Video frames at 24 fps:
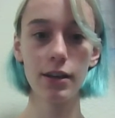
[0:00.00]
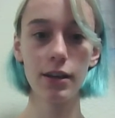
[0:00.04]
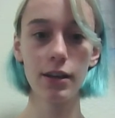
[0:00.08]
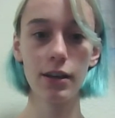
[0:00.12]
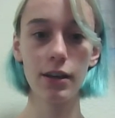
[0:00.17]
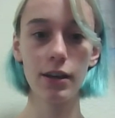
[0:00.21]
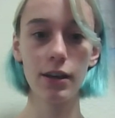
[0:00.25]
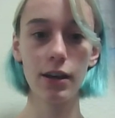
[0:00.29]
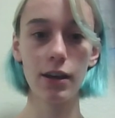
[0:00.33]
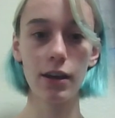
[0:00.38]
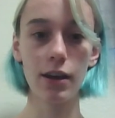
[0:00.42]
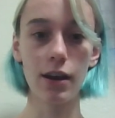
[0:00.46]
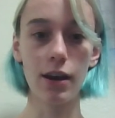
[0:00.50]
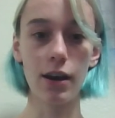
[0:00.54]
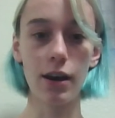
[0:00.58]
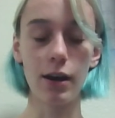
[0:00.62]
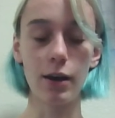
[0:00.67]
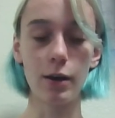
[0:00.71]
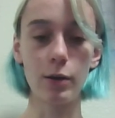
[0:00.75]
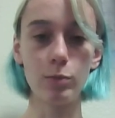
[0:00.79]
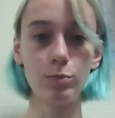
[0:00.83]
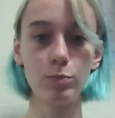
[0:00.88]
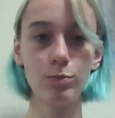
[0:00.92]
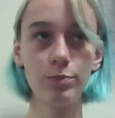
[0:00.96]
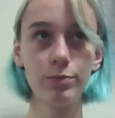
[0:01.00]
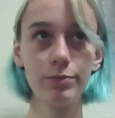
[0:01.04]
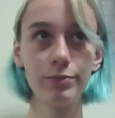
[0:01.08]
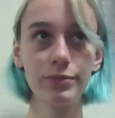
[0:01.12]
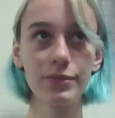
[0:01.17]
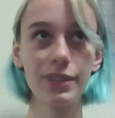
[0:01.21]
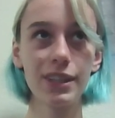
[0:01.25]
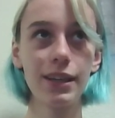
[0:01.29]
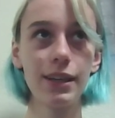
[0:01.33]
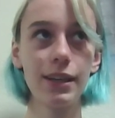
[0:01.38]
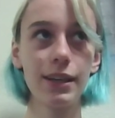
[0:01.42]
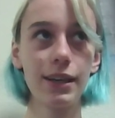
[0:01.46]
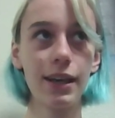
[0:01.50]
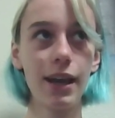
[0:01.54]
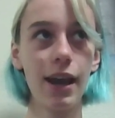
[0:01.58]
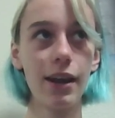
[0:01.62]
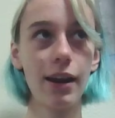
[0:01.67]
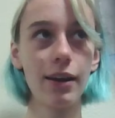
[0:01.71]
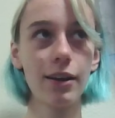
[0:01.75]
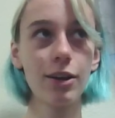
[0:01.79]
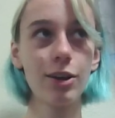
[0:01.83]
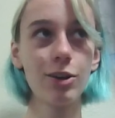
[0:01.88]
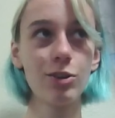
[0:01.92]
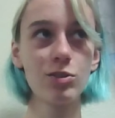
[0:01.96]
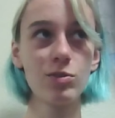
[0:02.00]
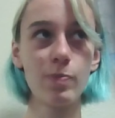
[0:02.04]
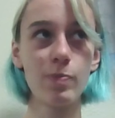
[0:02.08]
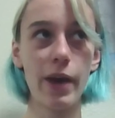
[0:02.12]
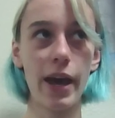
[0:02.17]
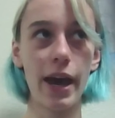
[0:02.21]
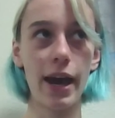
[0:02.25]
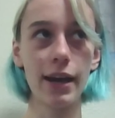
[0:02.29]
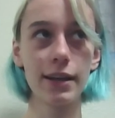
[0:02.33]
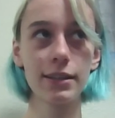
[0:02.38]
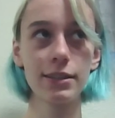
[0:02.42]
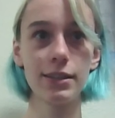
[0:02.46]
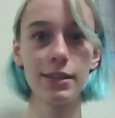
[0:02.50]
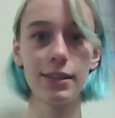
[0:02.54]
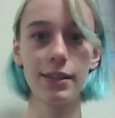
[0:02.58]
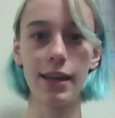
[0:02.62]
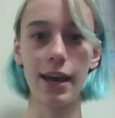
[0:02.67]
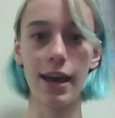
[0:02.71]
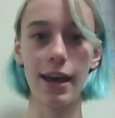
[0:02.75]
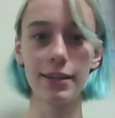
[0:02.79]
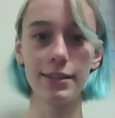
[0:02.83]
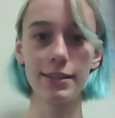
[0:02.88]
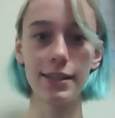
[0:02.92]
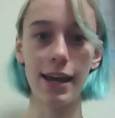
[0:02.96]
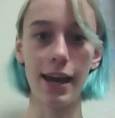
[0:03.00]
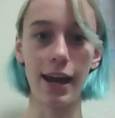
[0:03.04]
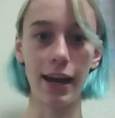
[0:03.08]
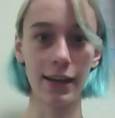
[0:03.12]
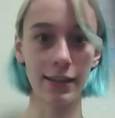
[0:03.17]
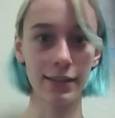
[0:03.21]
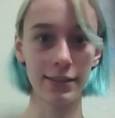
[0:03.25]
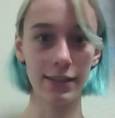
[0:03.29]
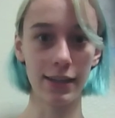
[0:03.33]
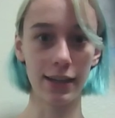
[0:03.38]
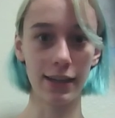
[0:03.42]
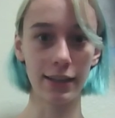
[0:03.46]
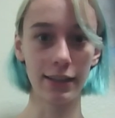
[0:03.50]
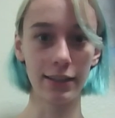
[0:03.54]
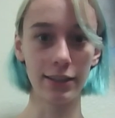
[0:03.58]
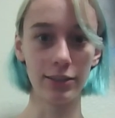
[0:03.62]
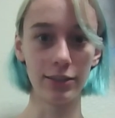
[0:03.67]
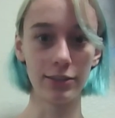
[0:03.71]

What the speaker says: kind of goes back to that tactile